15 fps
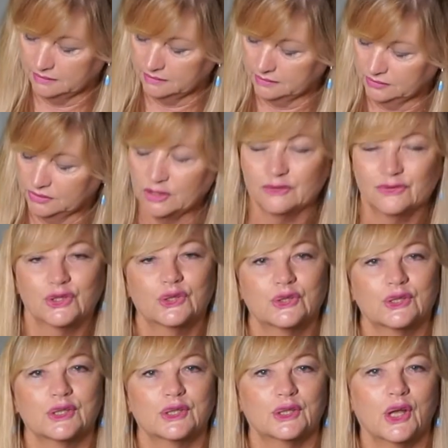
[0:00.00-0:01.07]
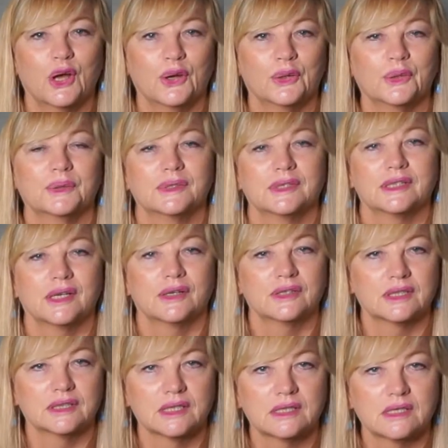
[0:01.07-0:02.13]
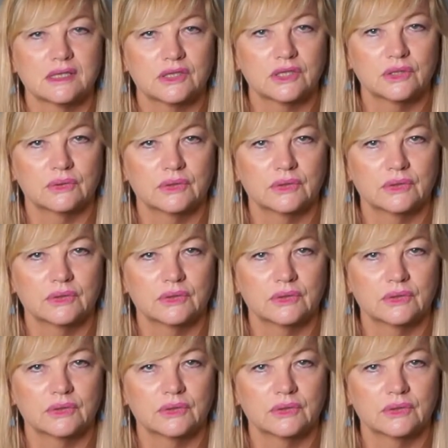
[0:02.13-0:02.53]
So I've chosen glow, so it's listening to your